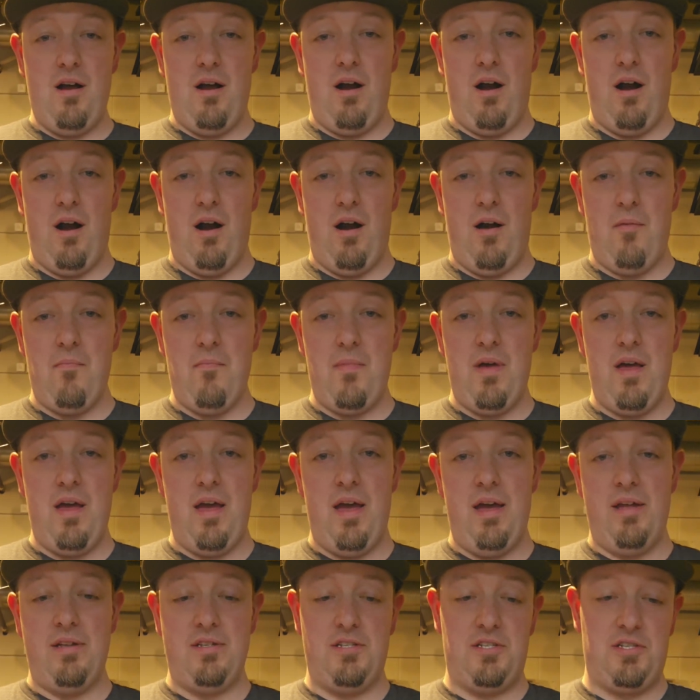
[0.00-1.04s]

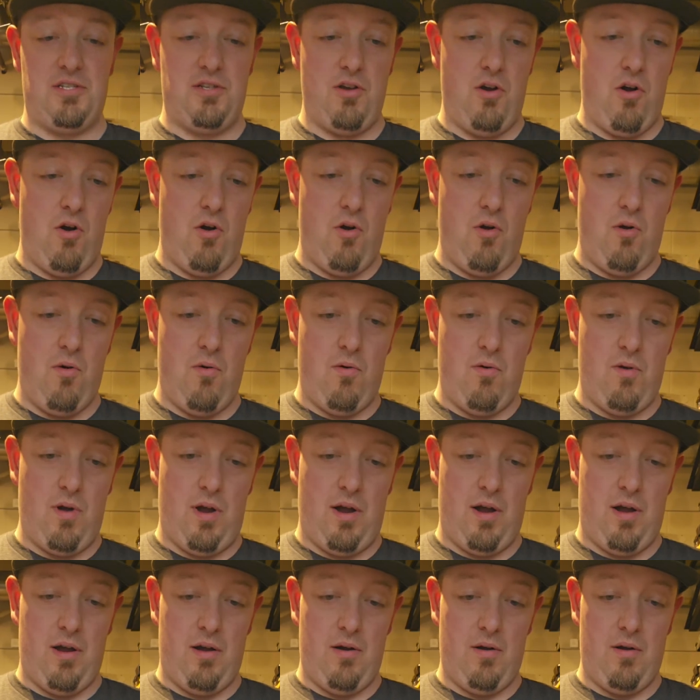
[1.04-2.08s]
And
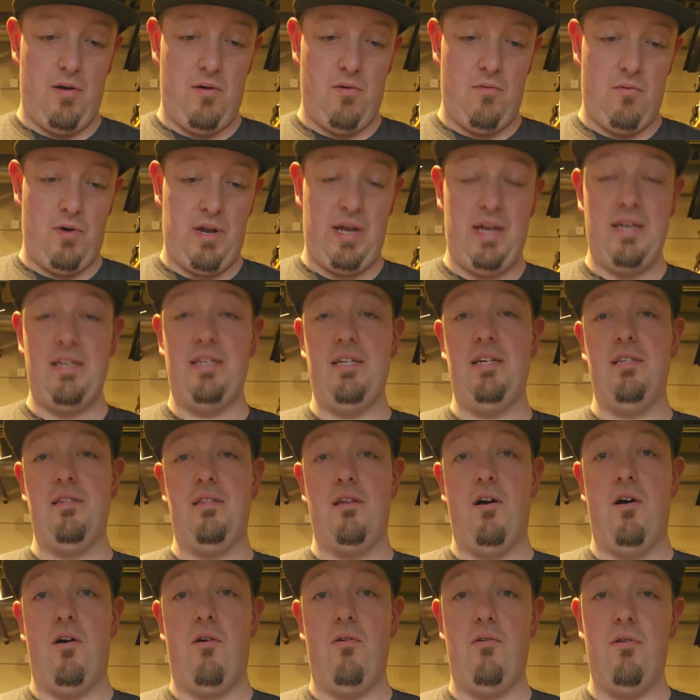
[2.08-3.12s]
so what I did
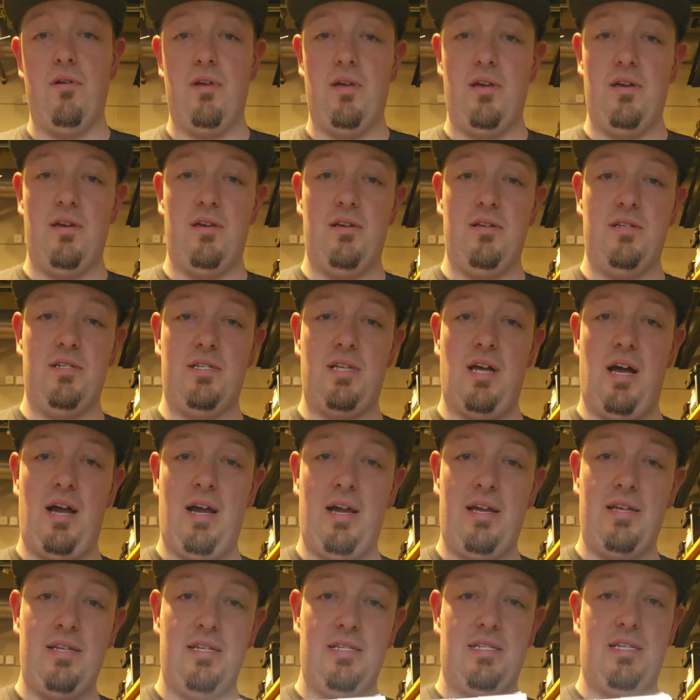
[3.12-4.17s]
though is
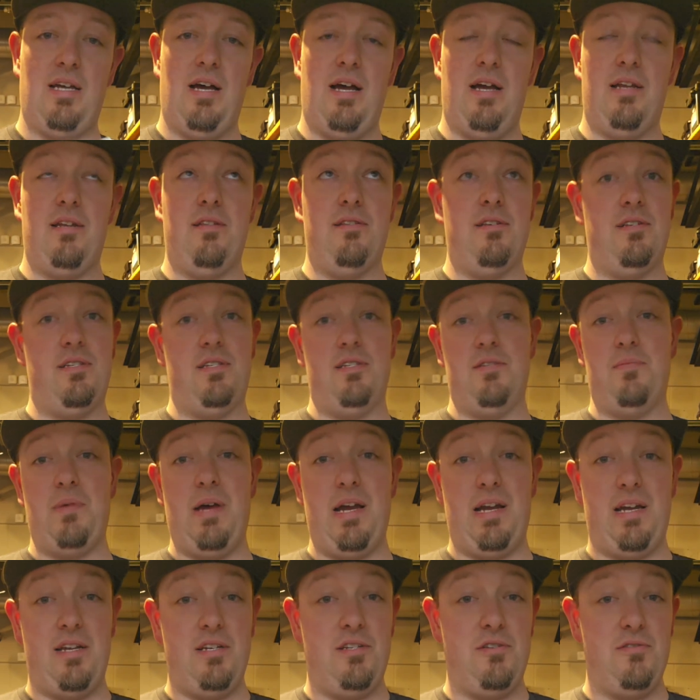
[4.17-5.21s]
I designed, and this is
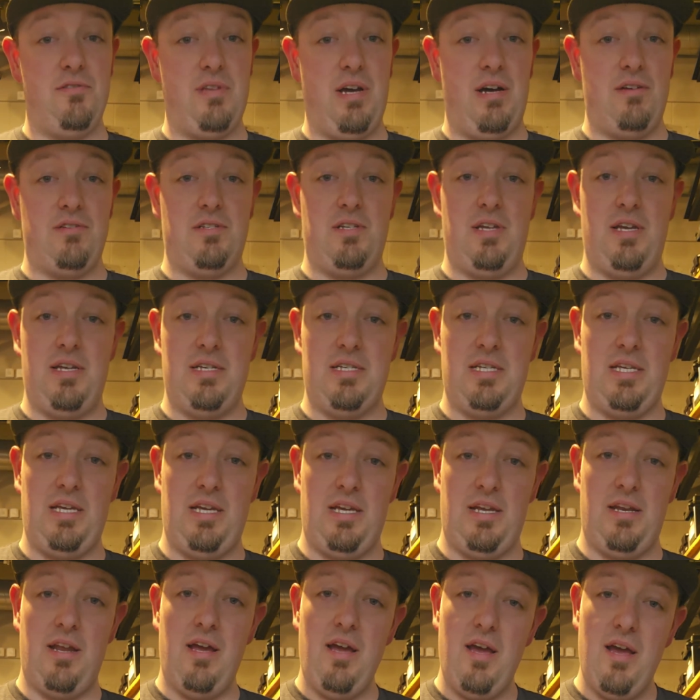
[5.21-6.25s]
back in
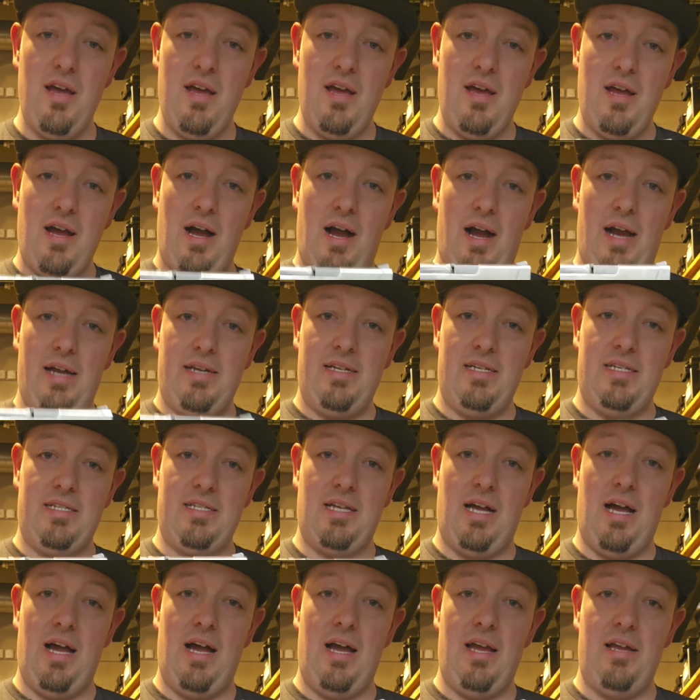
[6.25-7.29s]
2018, I
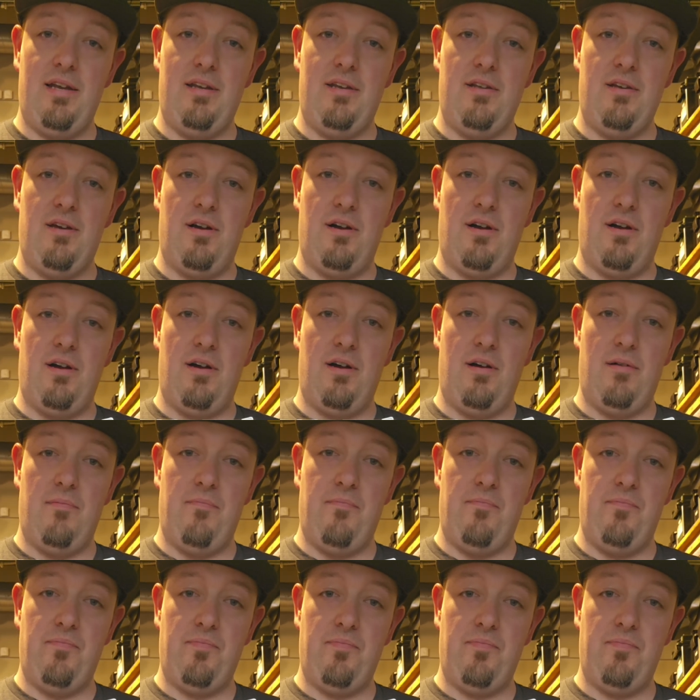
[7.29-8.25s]
designed, I